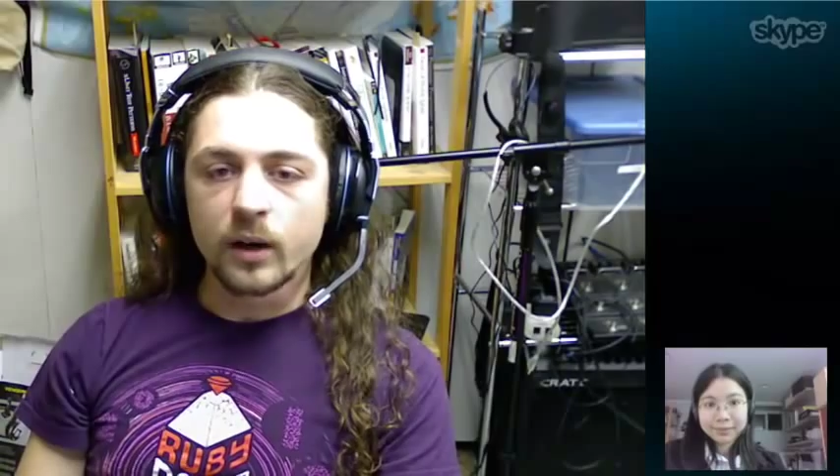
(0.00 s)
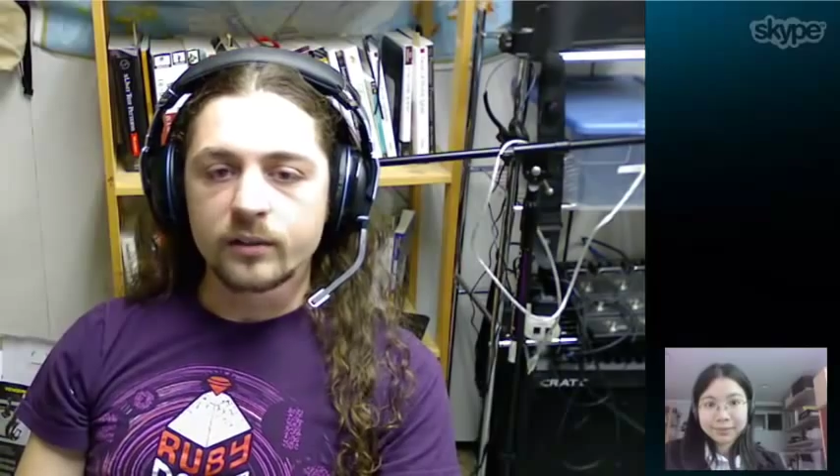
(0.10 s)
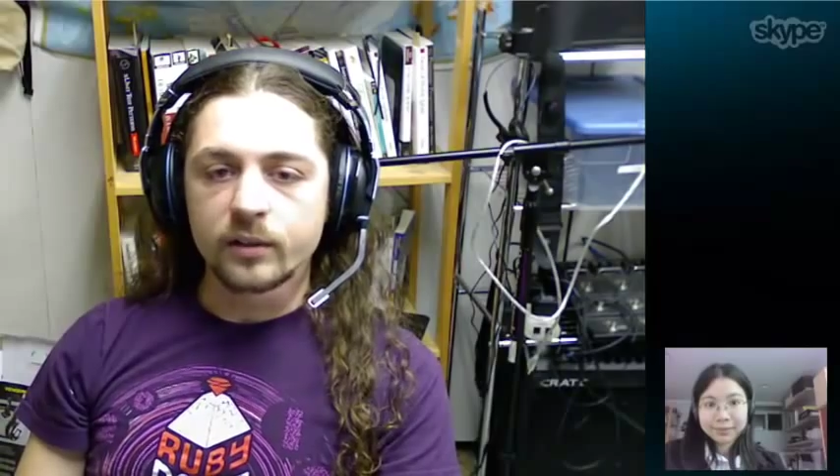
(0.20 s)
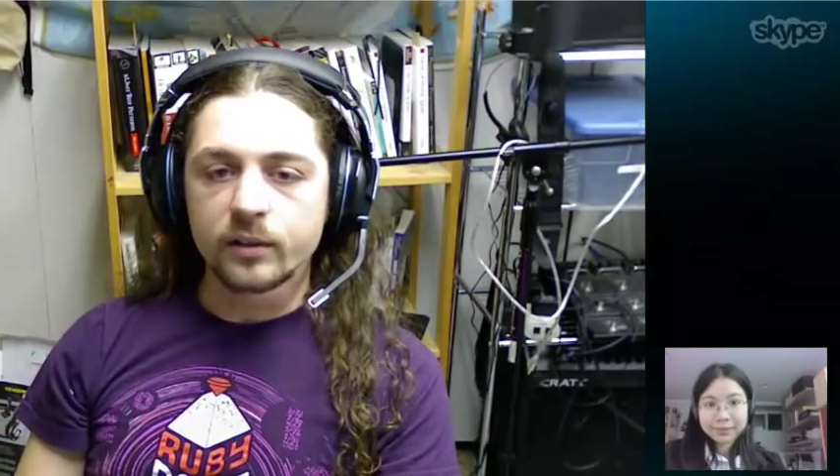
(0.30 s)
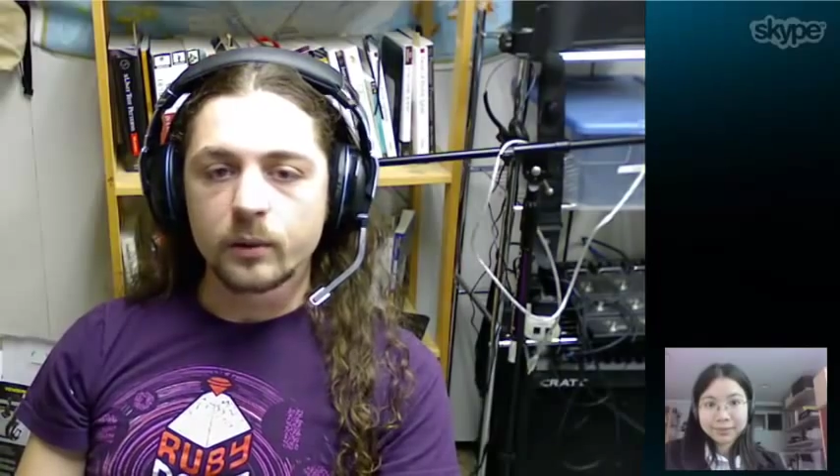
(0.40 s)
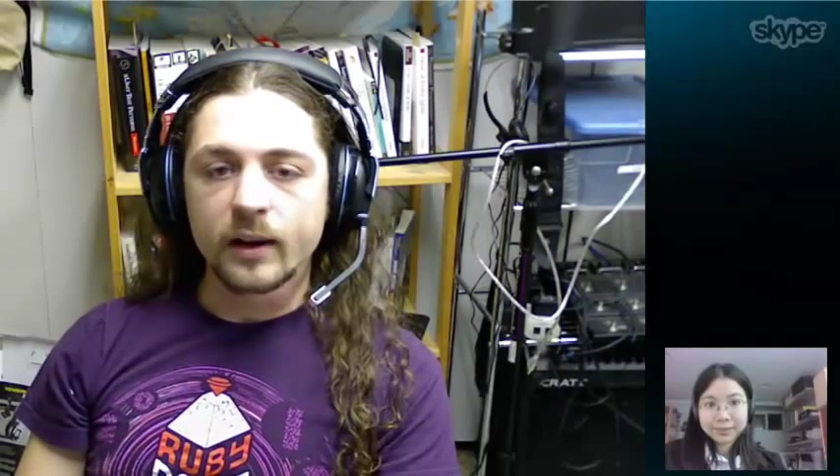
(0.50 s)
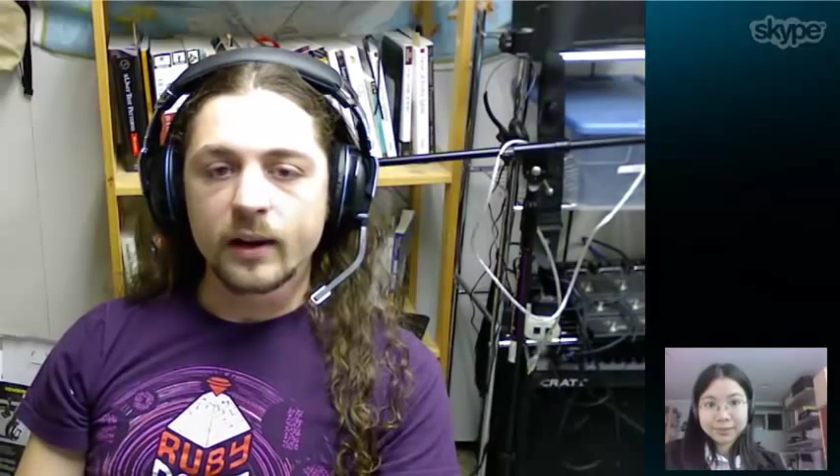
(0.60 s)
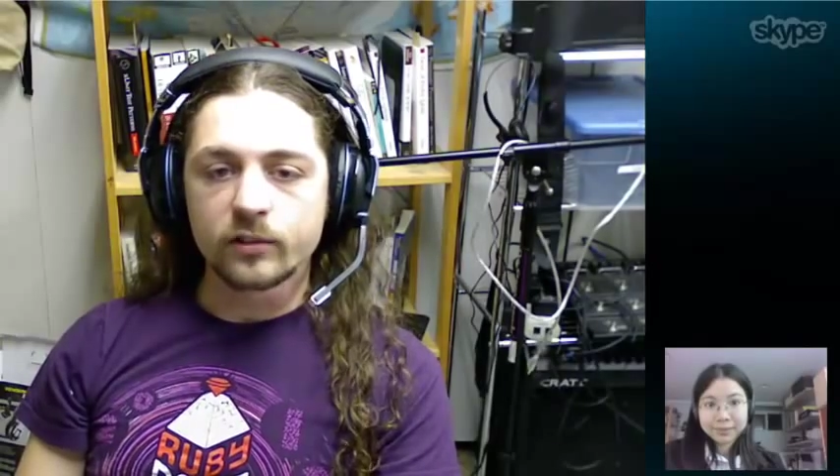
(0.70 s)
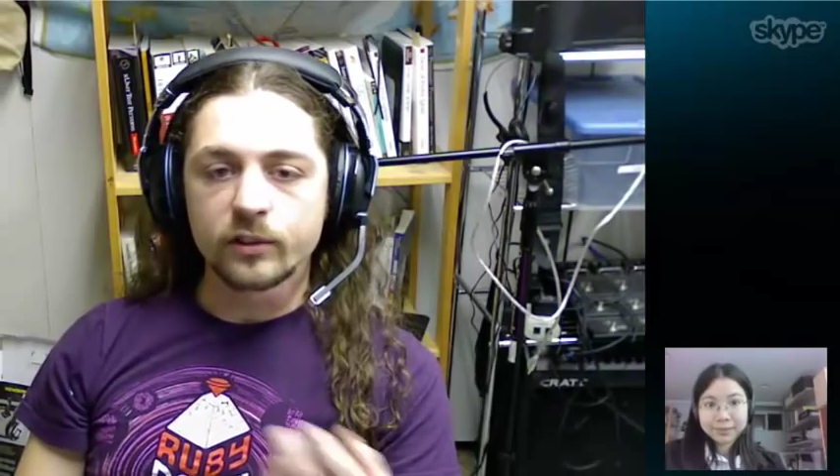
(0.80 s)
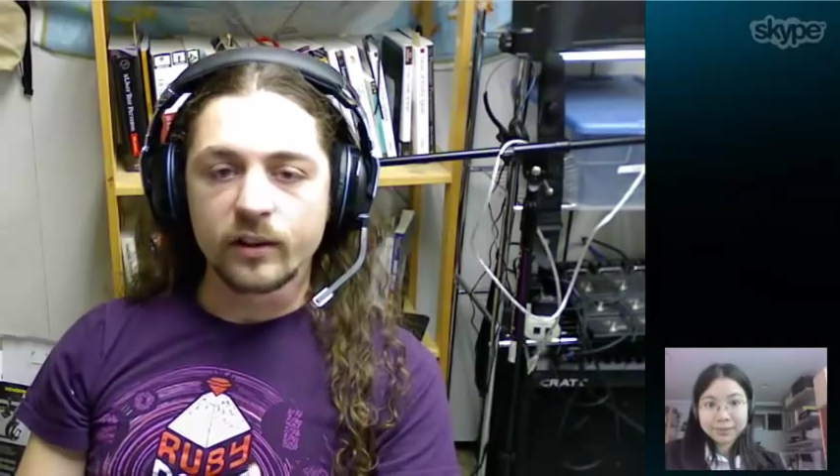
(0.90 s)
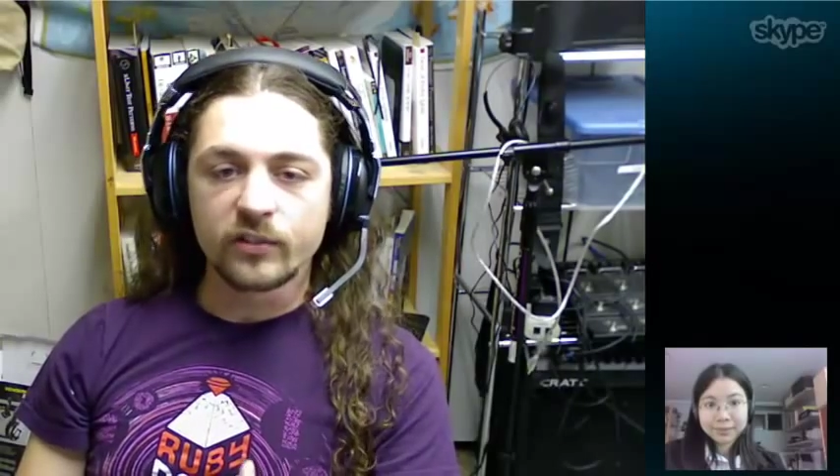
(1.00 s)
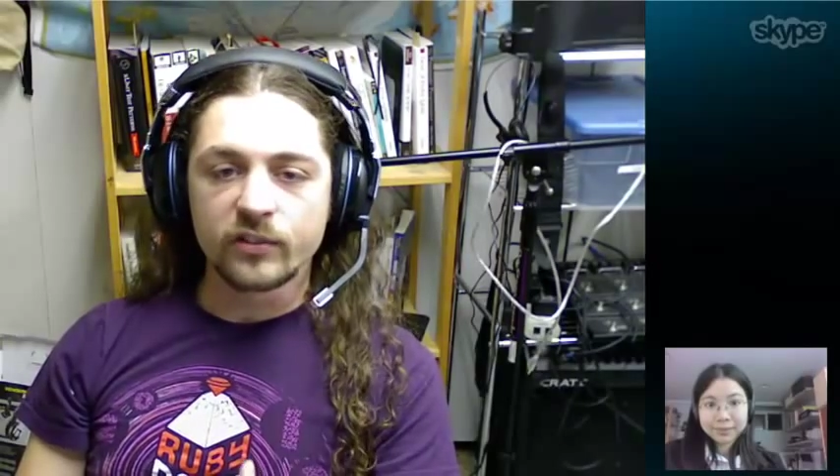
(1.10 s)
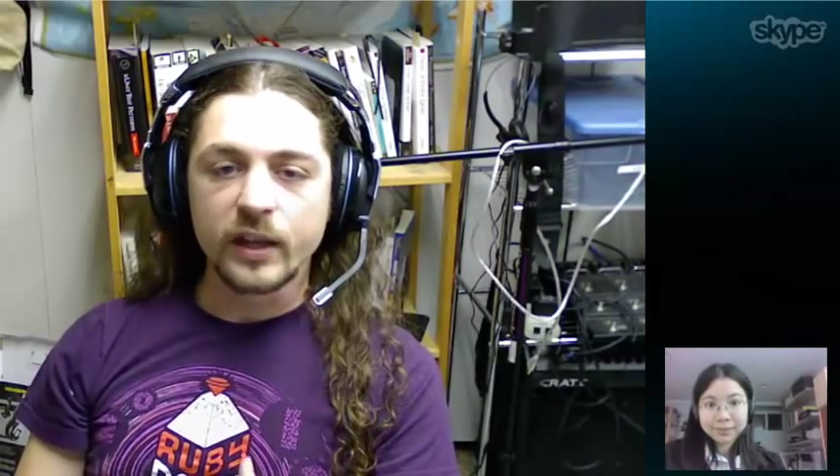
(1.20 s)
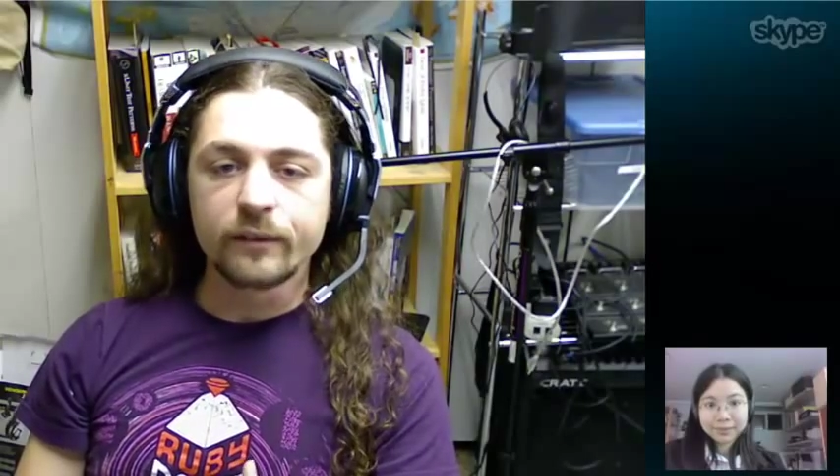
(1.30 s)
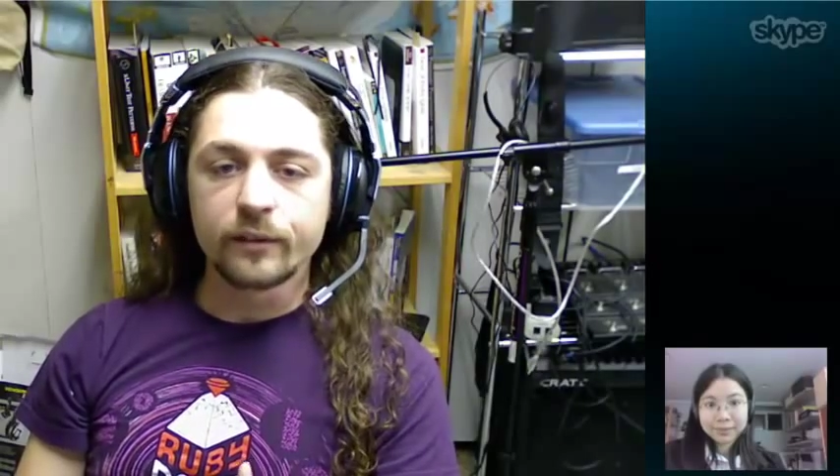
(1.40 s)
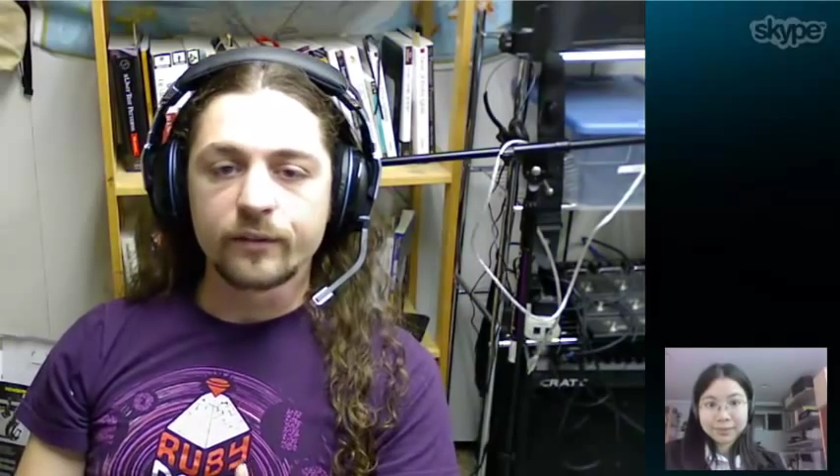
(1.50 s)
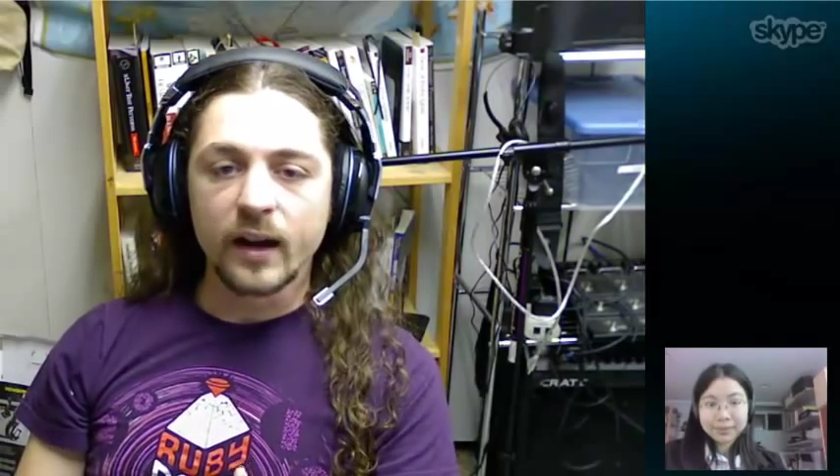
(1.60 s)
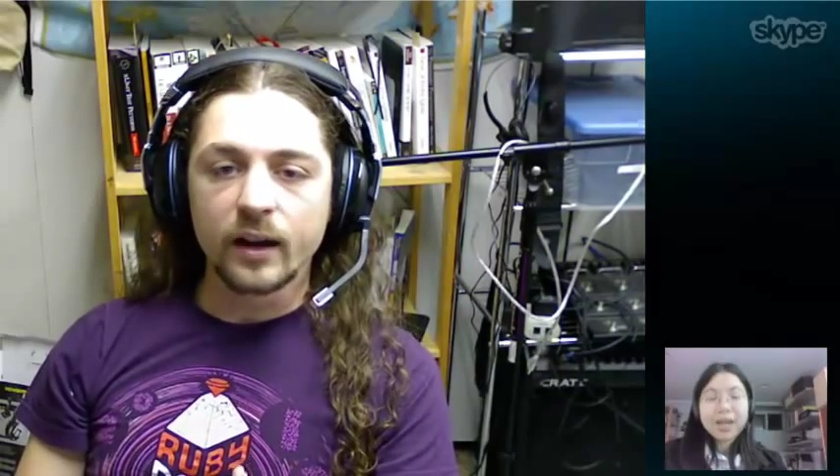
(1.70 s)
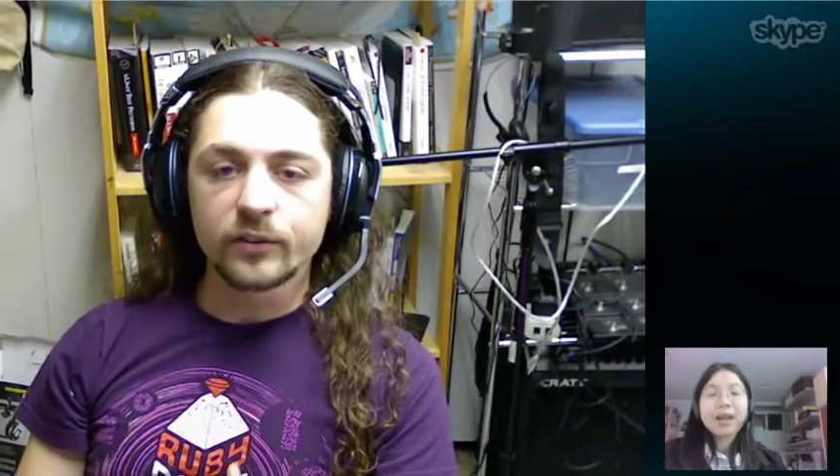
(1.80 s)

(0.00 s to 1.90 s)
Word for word: until you actually try to save the file.